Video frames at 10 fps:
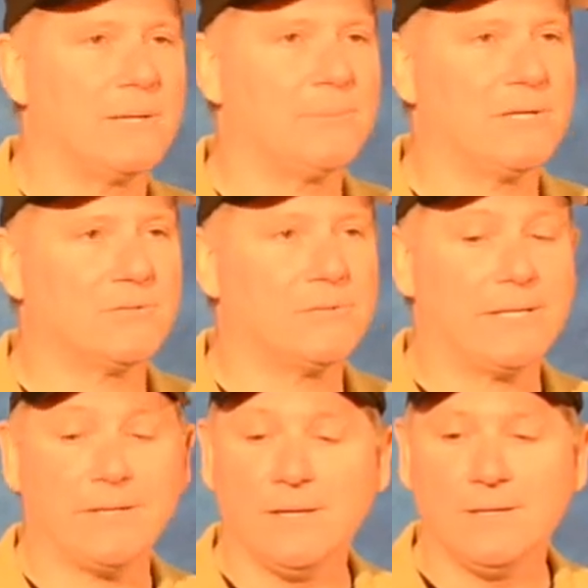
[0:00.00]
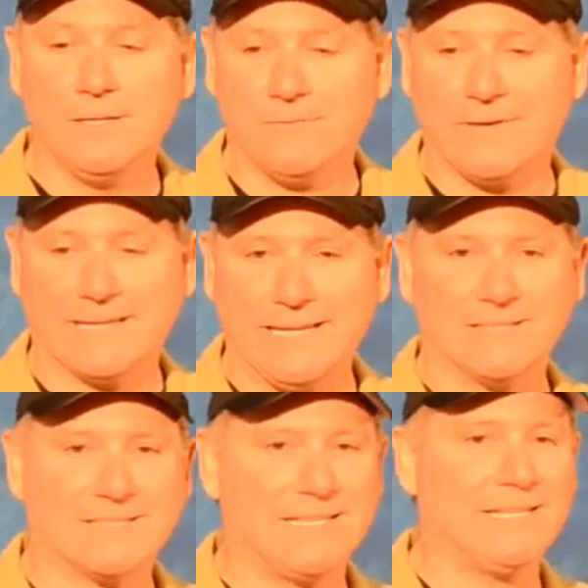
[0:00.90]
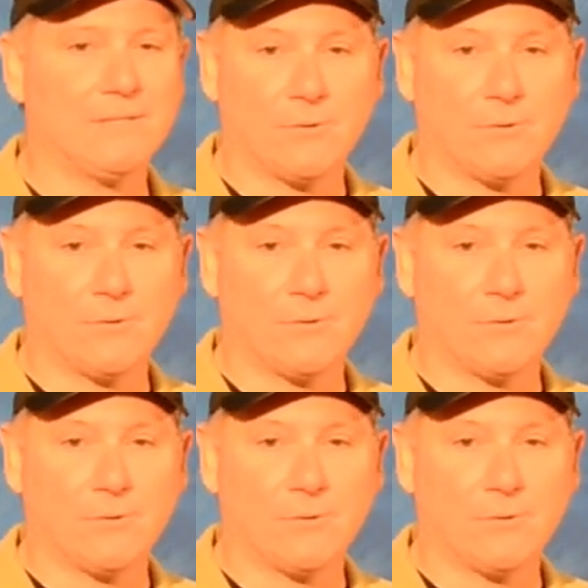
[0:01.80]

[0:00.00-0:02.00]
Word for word: up yesterday. If I can't see it